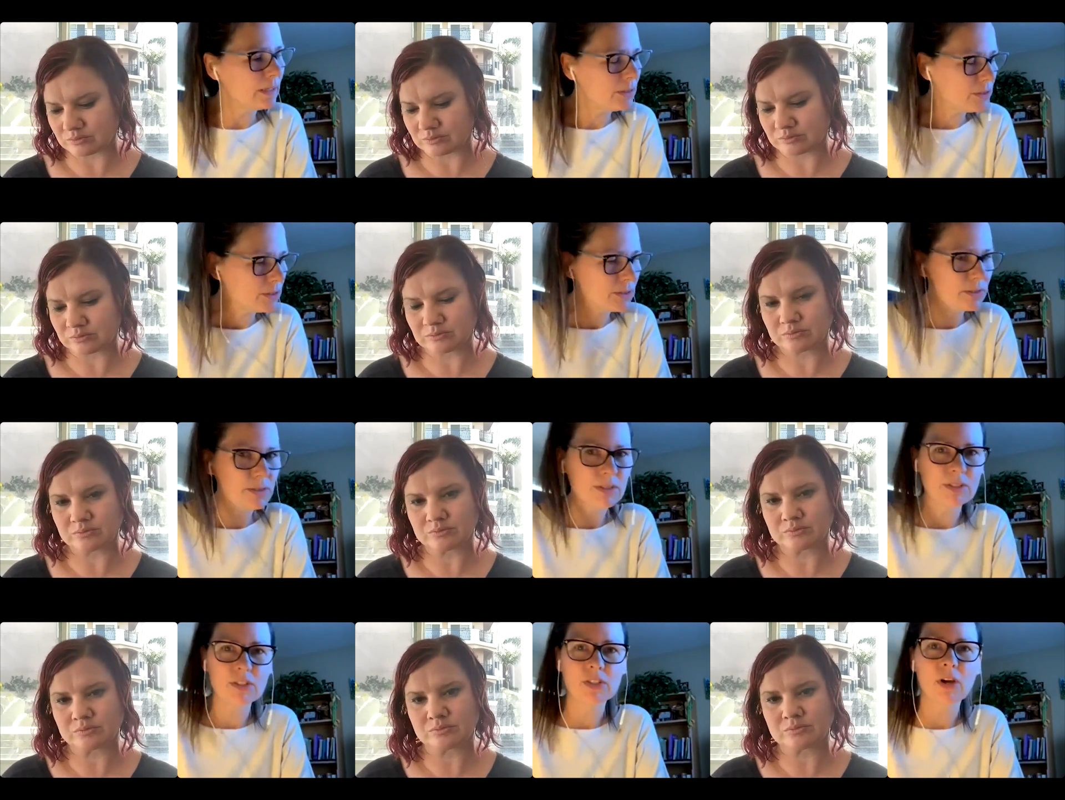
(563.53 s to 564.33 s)

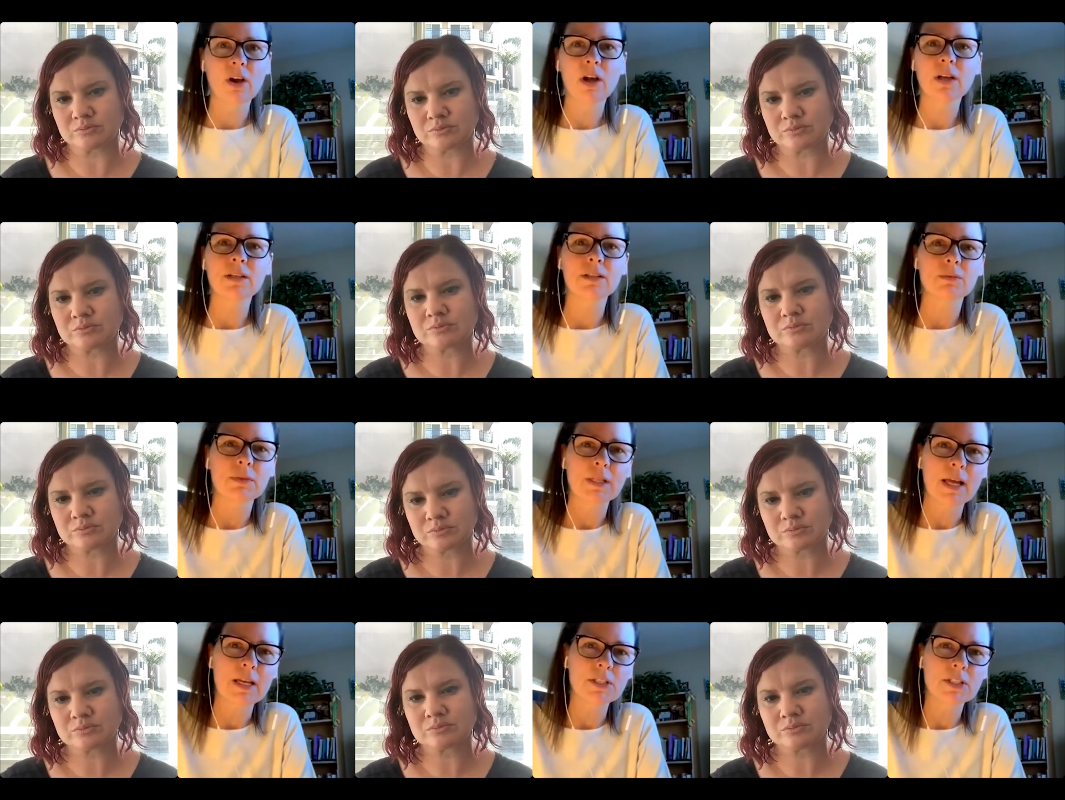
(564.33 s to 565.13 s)
Speaker 1: introduce the dog and the
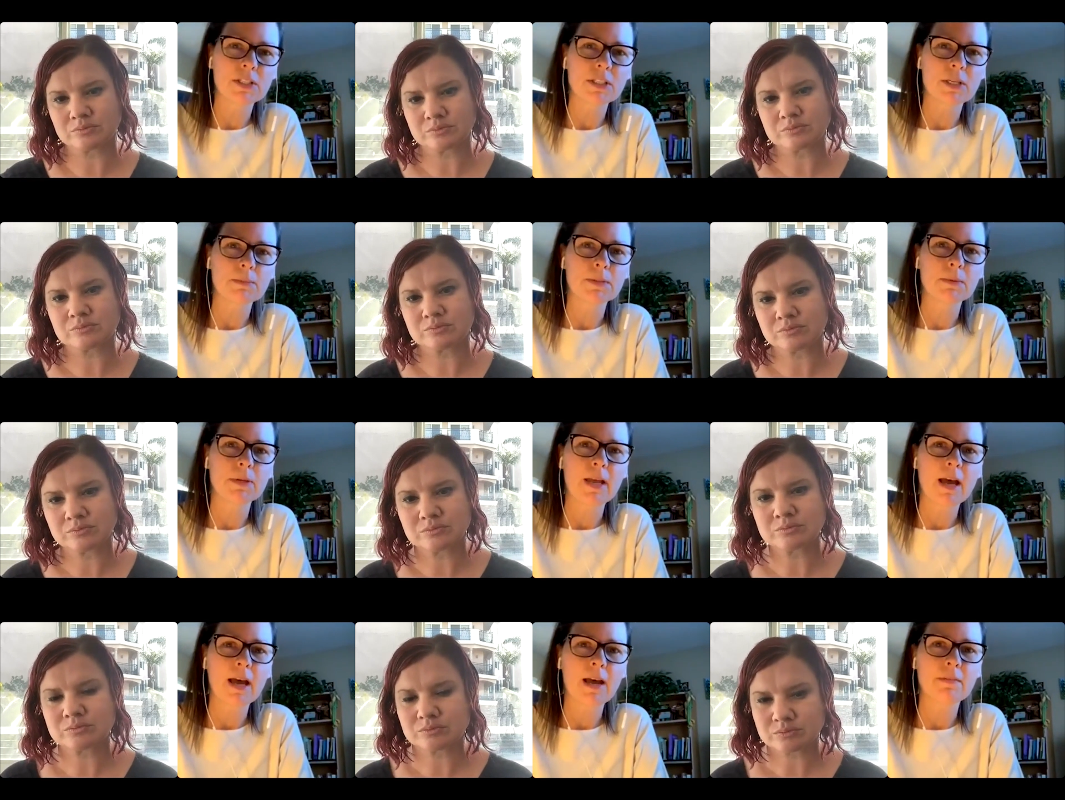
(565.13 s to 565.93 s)
relationships
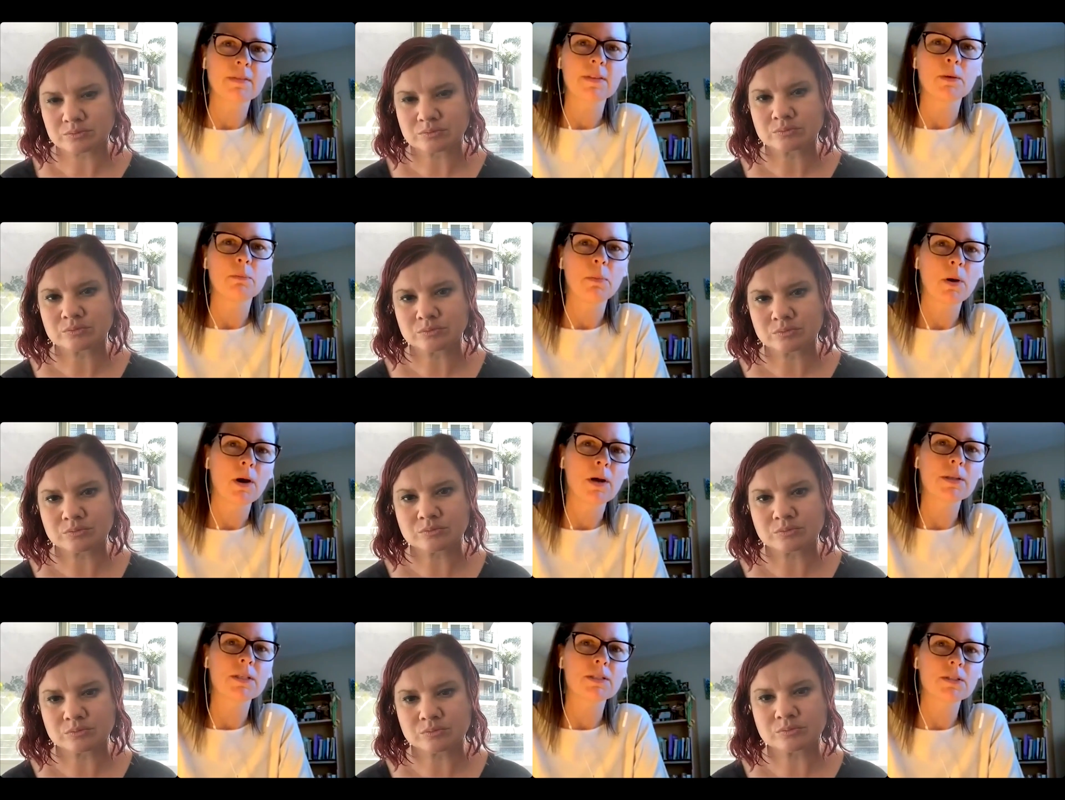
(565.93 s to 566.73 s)
we have and the
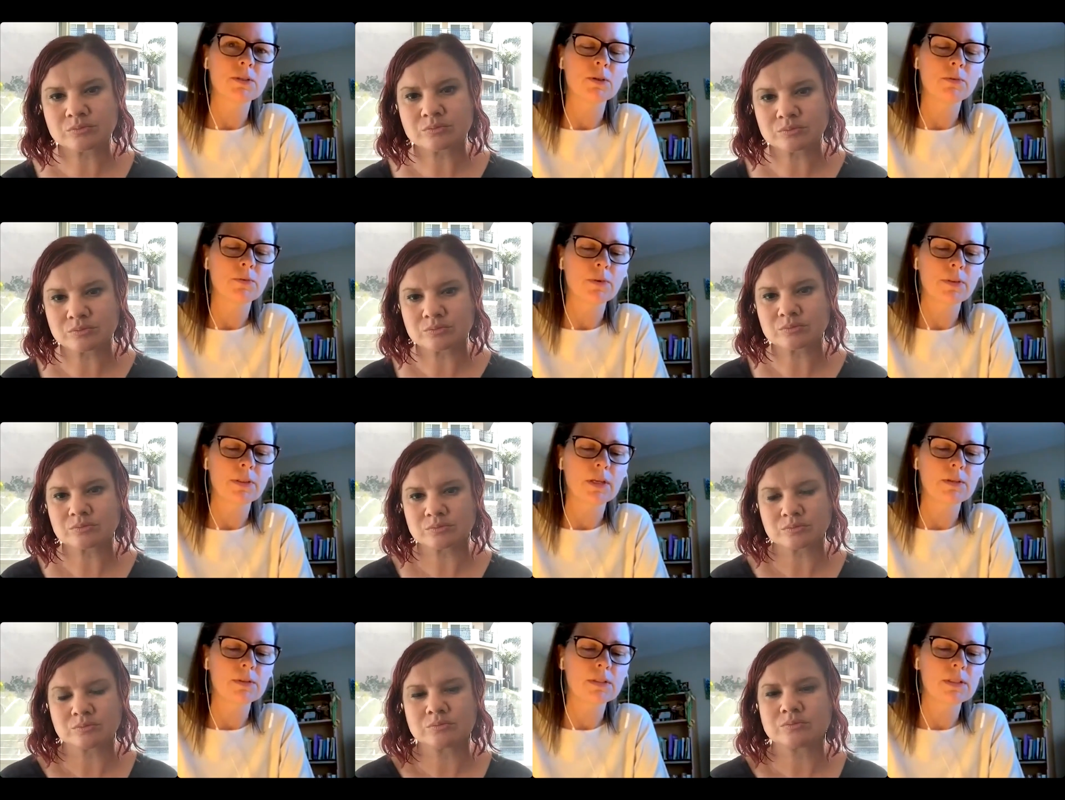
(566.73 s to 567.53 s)
bond and so forth
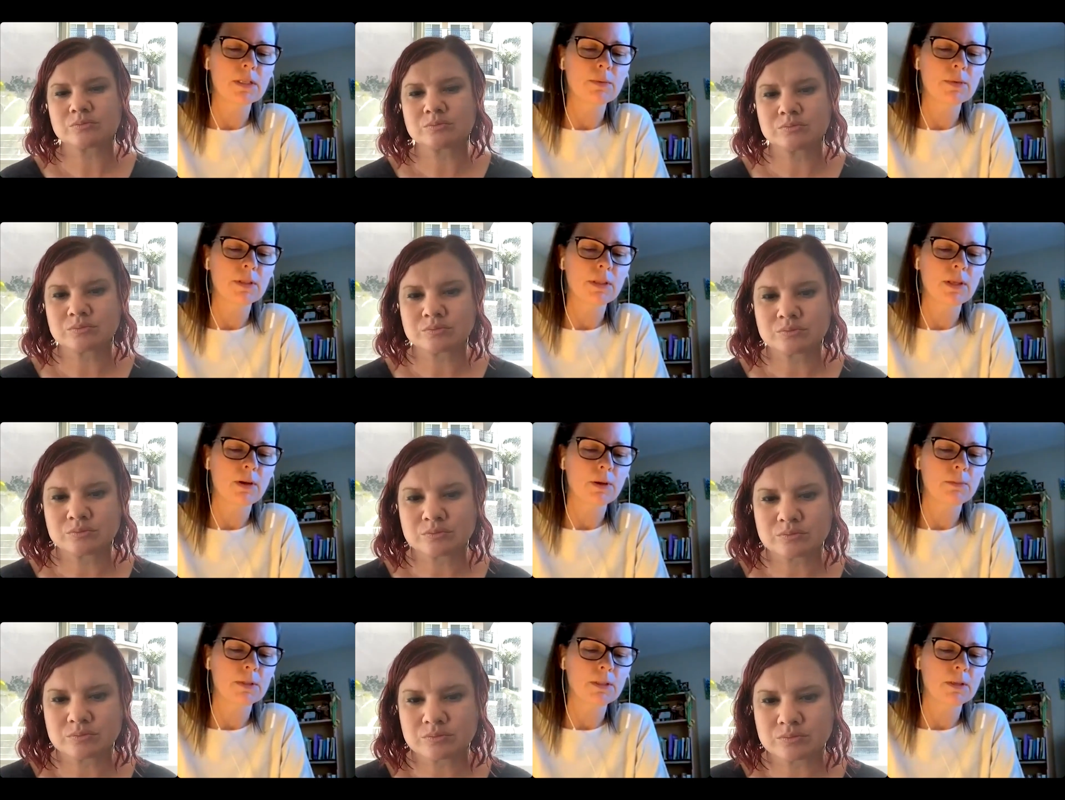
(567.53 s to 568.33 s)
that you see with
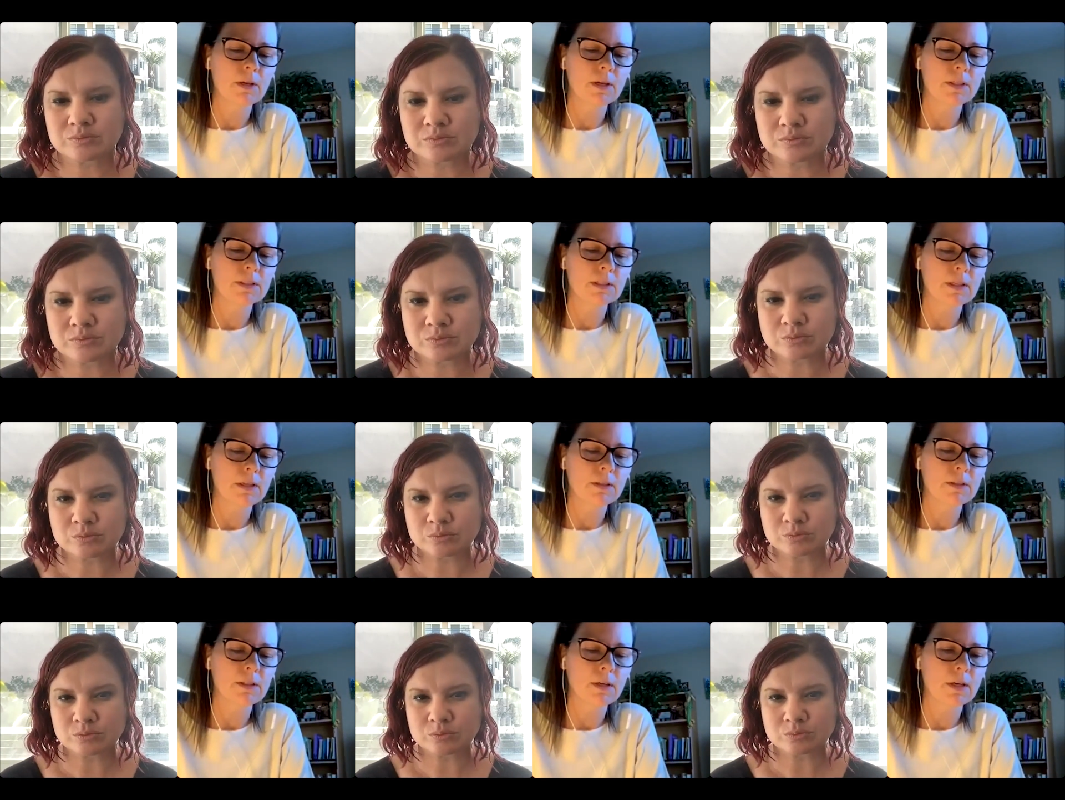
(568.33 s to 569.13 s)
therapy dogs and
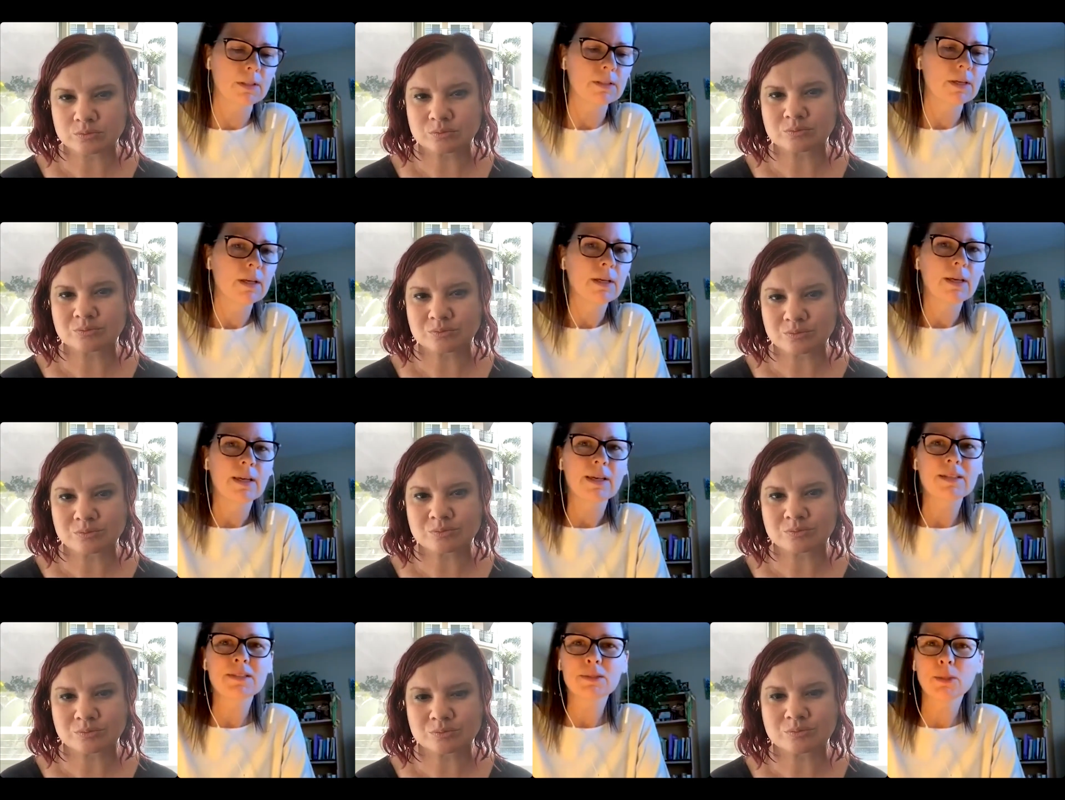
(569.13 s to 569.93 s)
other dogs,
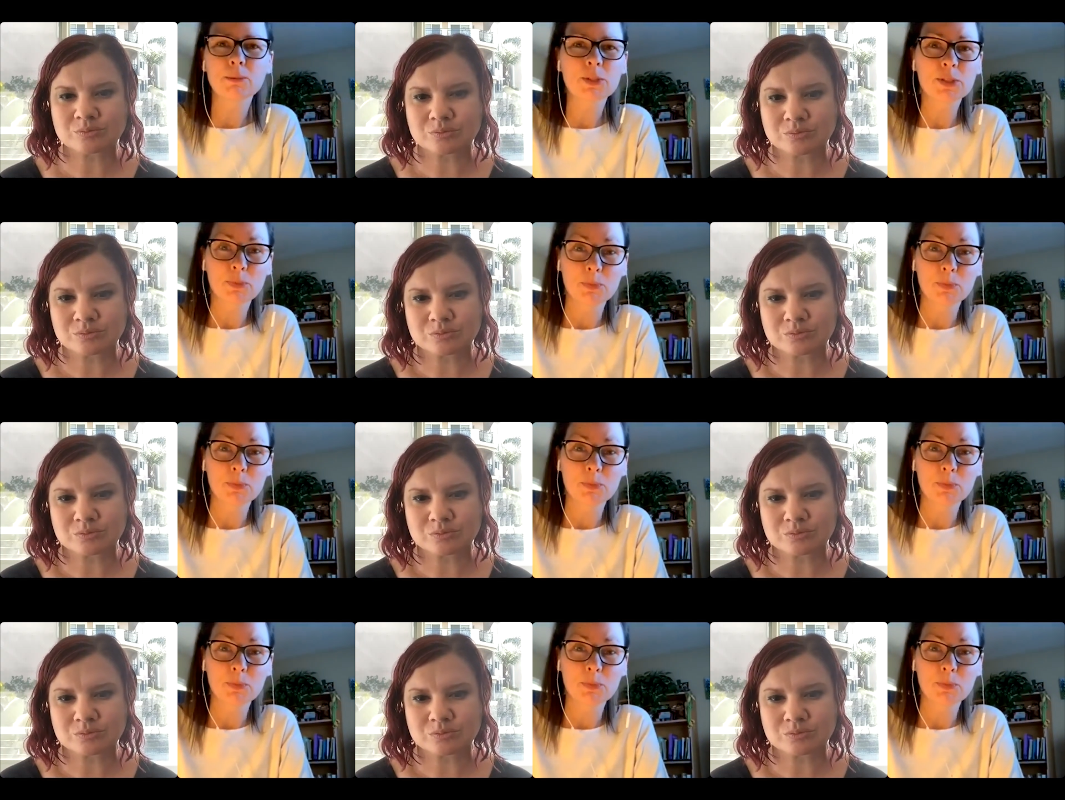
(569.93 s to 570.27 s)
it's so much